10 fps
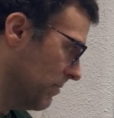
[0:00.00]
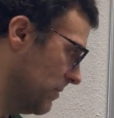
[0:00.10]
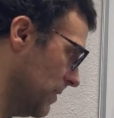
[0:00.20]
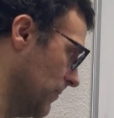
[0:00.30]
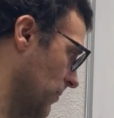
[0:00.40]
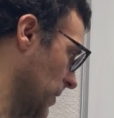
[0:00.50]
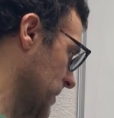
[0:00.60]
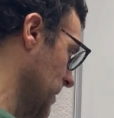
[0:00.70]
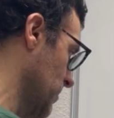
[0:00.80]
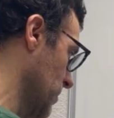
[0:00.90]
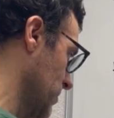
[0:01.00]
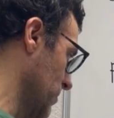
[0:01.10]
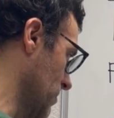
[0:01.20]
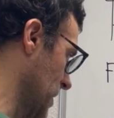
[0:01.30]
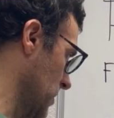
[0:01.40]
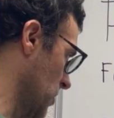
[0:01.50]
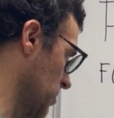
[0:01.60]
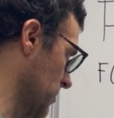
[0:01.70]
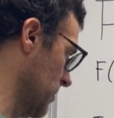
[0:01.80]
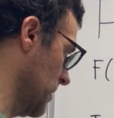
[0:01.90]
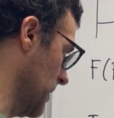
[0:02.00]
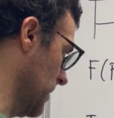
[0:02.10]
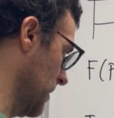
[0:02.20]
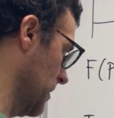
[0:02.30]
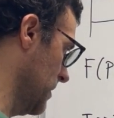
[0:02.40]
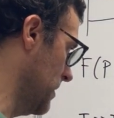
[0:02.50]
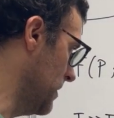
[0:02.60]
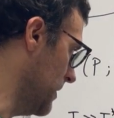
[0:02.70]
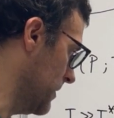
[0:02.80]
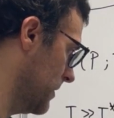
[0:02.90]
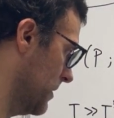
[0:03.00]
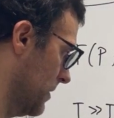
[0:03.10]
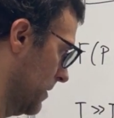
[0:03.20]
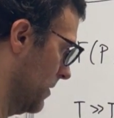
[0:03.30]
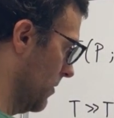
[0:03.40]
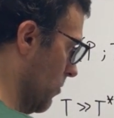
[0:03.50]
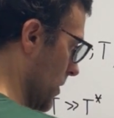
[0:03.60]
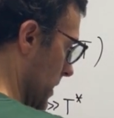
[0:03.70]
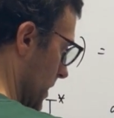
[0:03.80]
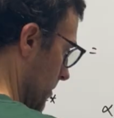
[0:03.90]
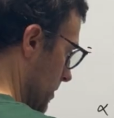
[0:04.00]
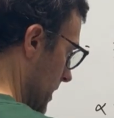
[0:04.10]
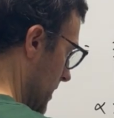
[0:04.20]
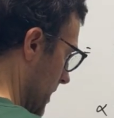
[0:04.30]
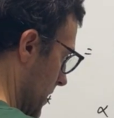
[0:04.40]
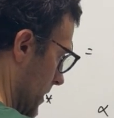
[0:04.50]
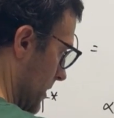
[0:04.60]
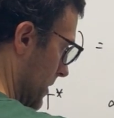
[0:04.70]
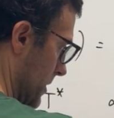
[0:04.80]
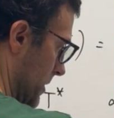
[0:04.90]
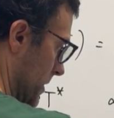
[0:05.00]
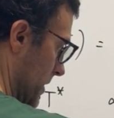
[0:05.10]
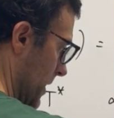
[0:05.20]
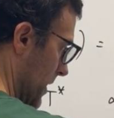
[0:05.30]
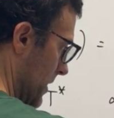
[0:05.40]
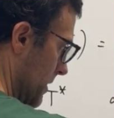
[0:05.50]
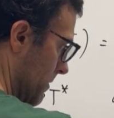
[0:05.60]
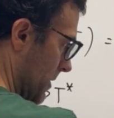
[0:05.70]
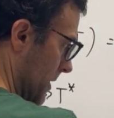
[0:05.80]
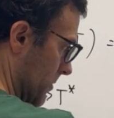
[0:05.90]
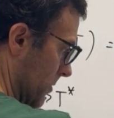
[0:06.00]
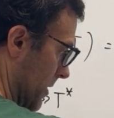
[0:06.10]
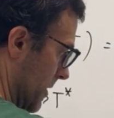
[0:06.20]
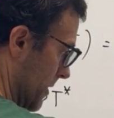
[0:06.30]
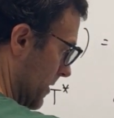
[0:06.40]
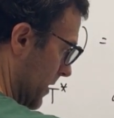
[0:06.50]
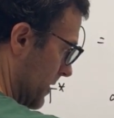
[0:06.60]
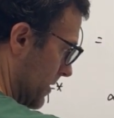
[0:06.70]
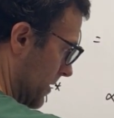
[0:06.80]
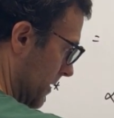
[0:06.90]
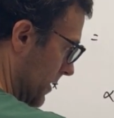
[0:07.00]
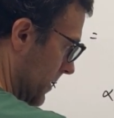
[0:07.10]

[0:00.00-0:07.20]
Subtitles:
tempting, for example, to look at options like this, where beta is negative, as we need it in